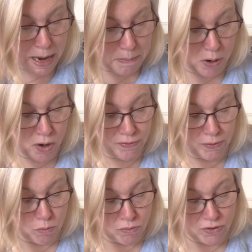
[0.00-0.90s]
But if
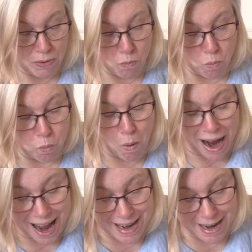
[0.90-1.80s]
you're wondering
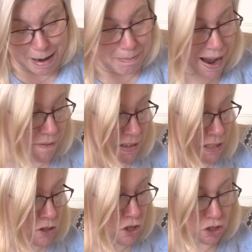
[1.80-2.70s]
why I'm having
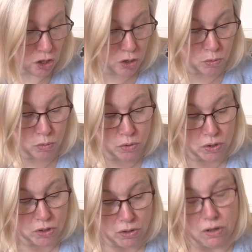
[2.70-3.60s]
to
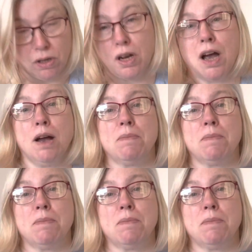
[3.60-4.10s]
use a